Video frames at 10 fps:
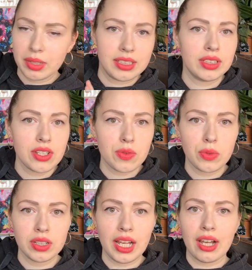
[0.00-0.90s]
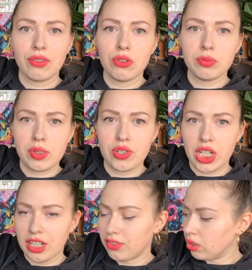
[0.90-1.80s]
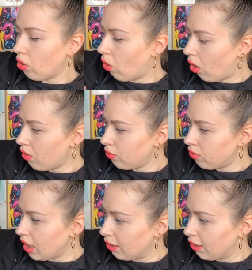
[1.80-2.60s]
But this one I won't be shaving off.